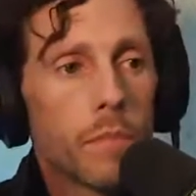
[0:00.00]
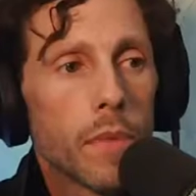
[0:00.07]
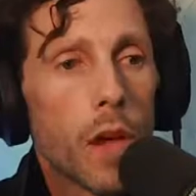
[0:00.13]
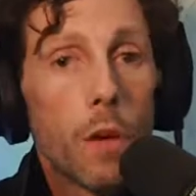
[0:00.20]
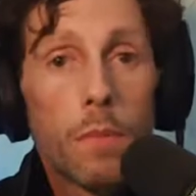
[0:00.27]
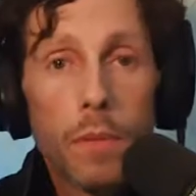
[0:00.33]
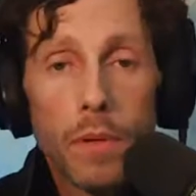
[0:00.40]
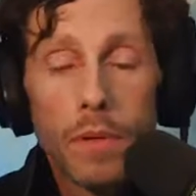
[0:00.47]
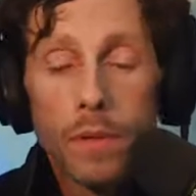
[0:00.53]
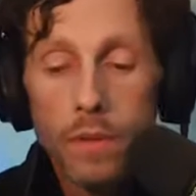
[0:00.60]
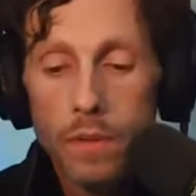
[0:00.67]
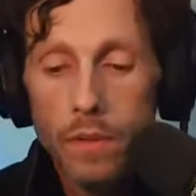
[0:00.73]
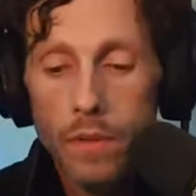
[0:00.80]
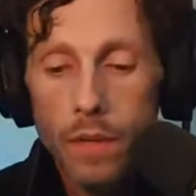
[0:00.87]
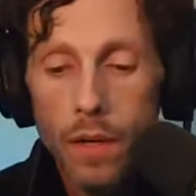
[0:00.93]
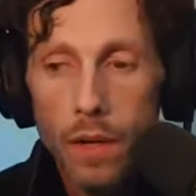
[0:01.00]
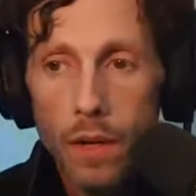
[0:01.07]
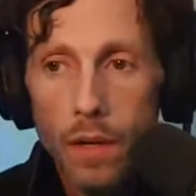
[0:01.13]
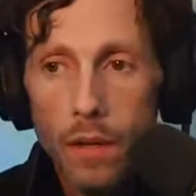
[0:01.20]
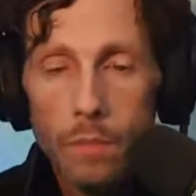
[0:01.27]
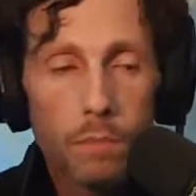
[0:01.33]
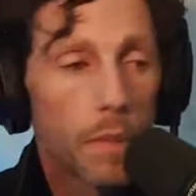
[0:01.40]
helping
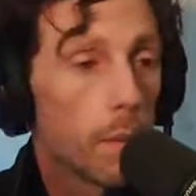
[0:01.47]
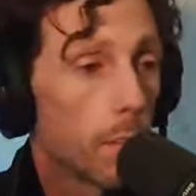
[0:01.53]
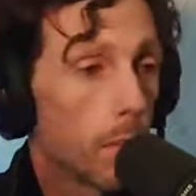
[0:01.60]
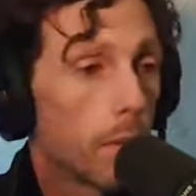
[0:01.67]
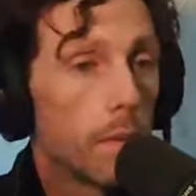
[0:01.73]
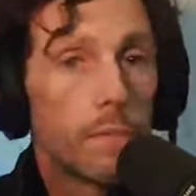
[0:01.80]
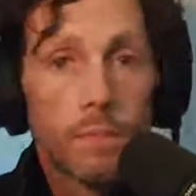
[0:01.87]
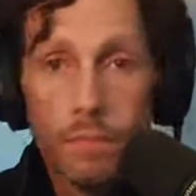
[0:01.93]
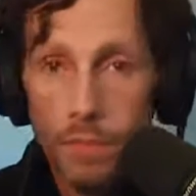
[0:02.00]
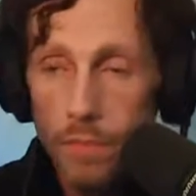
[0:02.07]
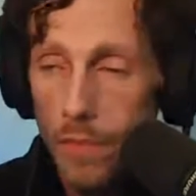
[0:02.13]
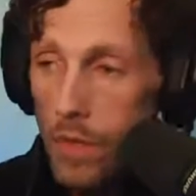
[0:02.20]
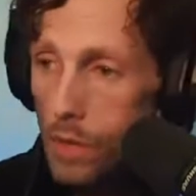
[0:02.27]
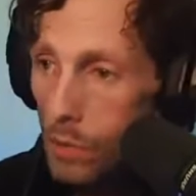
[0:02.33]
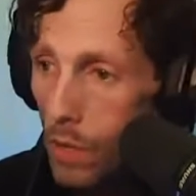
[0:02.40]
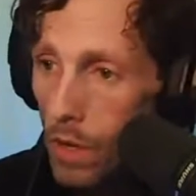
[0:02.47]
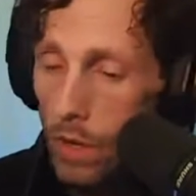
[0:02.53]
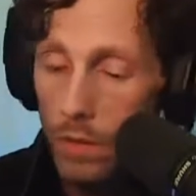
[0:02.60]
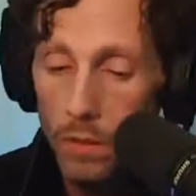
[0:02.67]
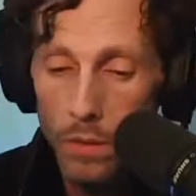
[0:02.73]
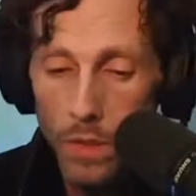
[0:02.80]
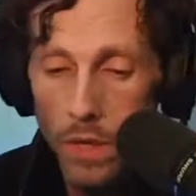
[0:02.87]
people as
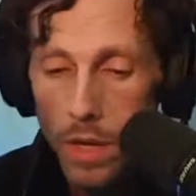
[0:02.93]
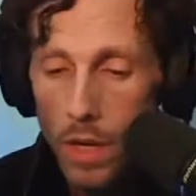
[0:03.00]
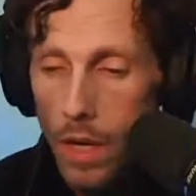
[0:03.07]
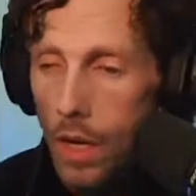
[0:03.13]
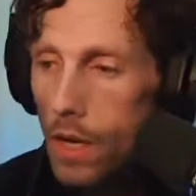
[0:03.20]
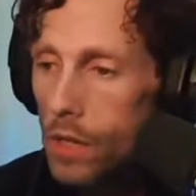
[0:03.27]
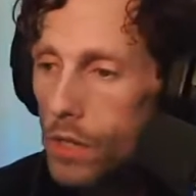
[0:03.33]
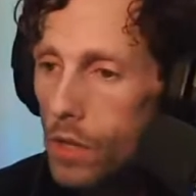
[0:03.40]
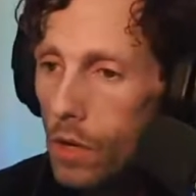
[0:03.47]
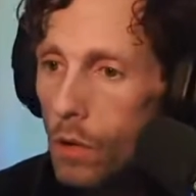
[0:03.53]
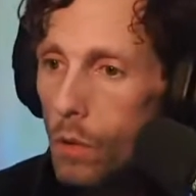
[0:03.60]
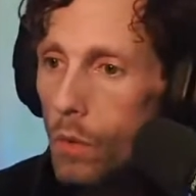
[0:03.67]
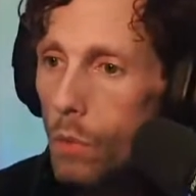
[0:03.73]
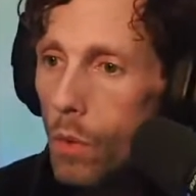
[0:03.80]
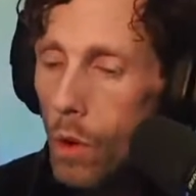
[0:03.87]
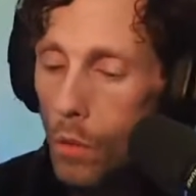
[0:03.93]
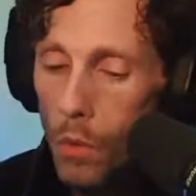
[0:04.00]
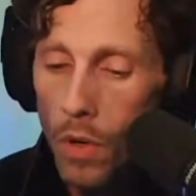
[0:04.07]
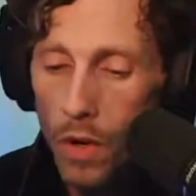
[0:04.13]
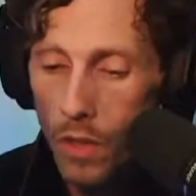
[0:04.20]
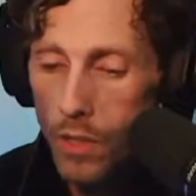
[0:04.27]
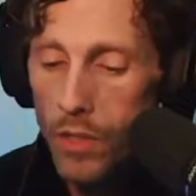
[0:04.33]
well. So what
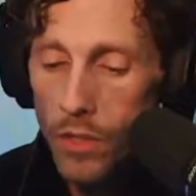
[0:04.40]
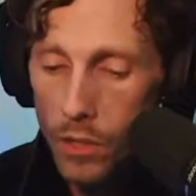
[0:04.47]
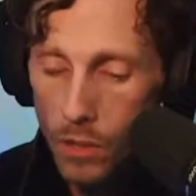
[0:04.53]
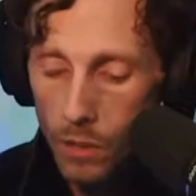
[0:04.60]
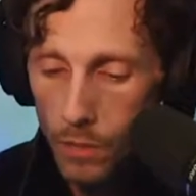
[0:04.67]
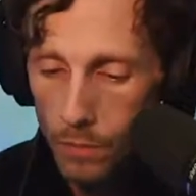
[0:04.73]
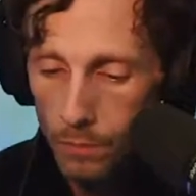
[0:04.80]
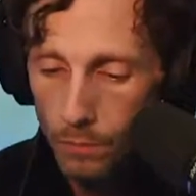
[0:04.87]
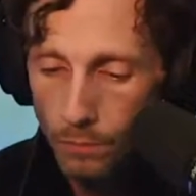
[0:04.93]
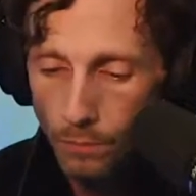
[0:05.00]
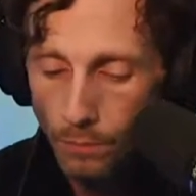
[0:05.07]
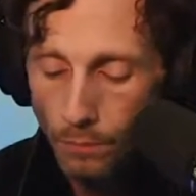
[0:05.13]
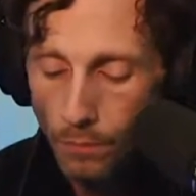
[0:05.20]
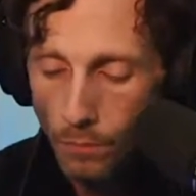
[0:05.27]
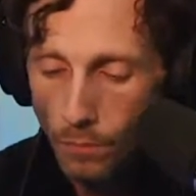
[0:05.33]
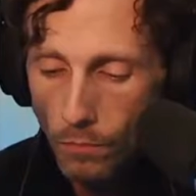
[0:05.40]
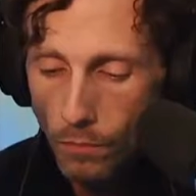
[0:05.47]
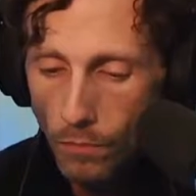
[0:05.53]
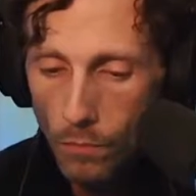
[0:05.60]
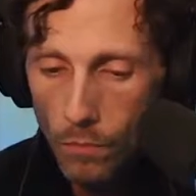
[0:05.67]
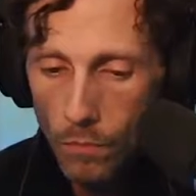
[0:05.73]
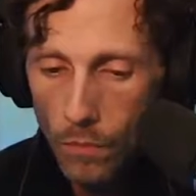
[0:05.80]
we're going to do
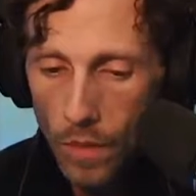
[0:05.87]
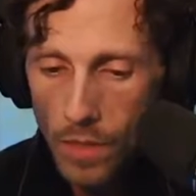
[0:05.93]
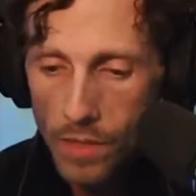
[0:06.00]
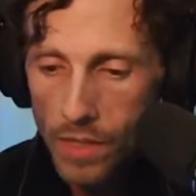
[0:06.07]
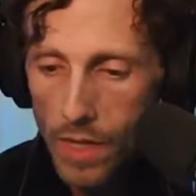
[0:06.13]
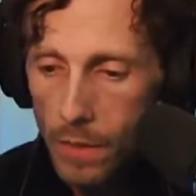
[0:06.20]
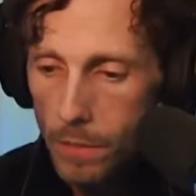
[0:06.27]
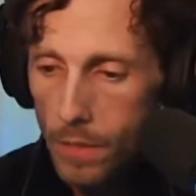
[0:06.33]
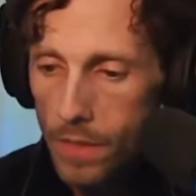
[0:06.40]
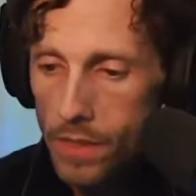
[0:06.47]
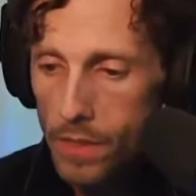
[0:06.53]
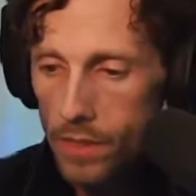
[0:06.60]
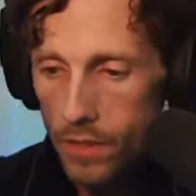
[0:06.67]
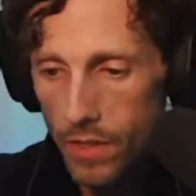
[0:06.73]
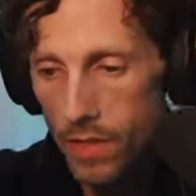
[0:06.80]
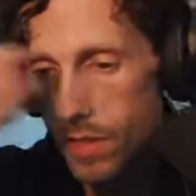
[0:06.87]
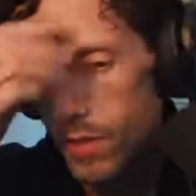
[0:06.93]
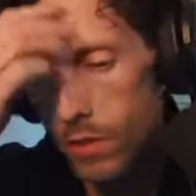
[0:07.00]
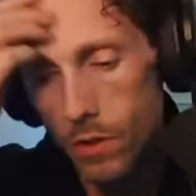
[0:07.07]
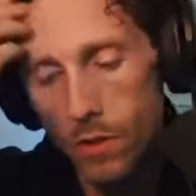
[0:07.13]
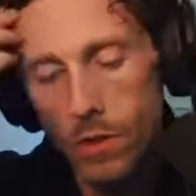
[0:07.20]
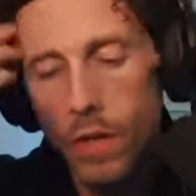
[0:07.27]
is keep this
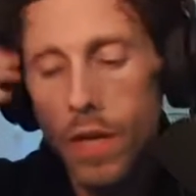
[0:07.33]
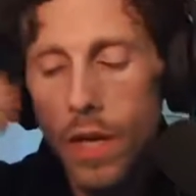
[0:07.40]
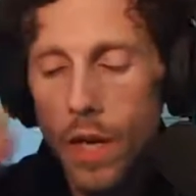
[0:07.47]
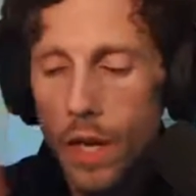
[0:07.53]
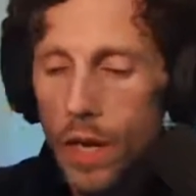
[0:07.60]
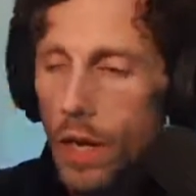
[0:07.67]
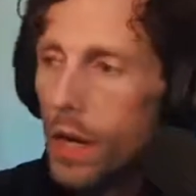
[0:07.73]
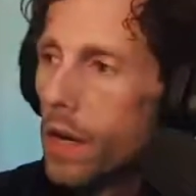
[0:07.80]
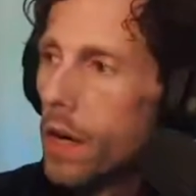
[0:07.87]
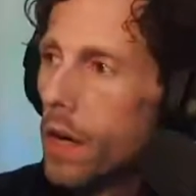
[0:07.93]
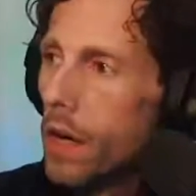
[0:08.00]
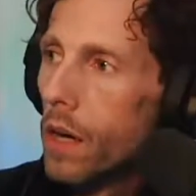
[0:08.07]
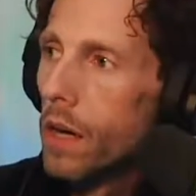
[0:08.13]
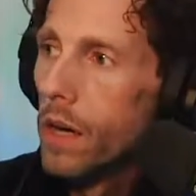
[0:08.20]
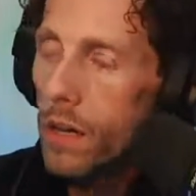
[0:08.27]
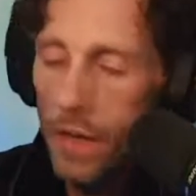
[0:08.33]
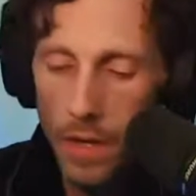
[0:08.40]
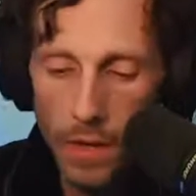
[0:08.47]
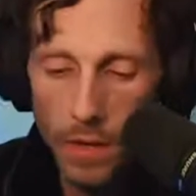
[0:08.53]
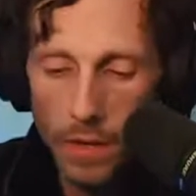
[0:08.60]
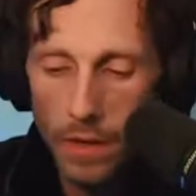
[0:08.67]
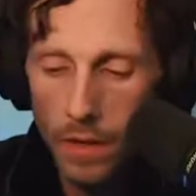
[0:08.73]
digital uh,
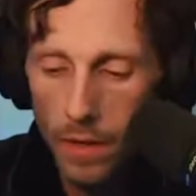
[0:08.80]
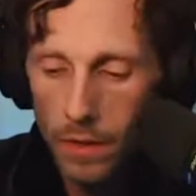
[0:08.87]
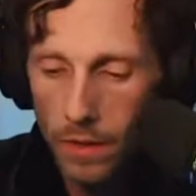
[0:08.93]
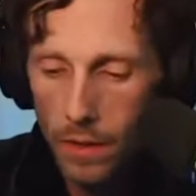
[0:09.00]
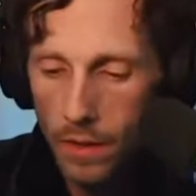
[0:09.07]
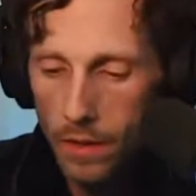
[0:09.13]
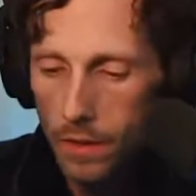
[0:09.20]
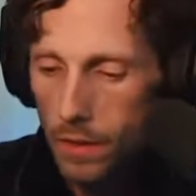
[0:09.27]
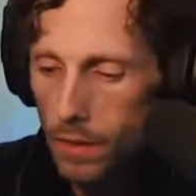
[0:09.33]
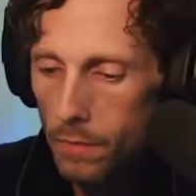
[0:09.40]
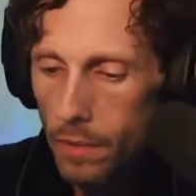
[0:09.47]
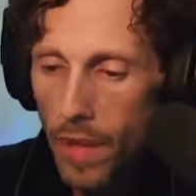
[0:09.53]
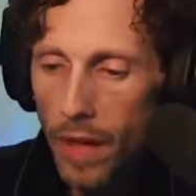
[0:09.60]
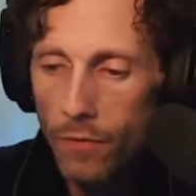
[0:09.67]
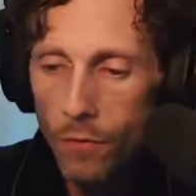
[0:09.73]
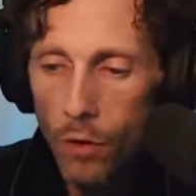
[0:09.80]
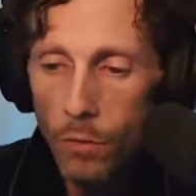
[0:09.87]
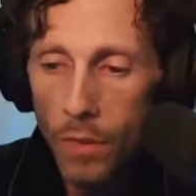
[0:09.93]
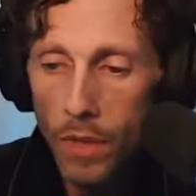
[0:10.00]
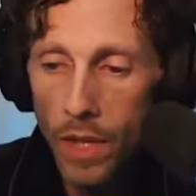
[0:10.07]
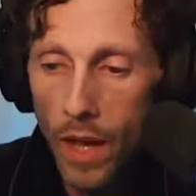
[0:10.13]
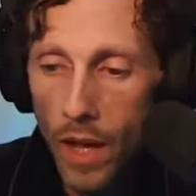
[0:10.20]
platform
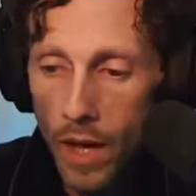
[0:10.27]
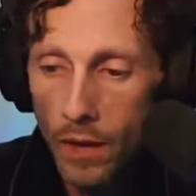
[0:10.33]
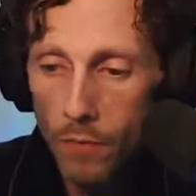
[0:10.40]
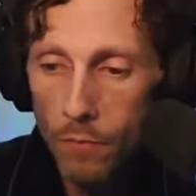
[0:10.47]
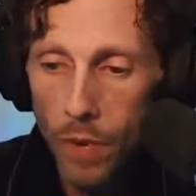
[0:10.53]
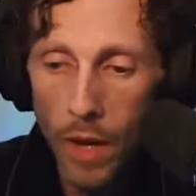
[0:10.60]
alive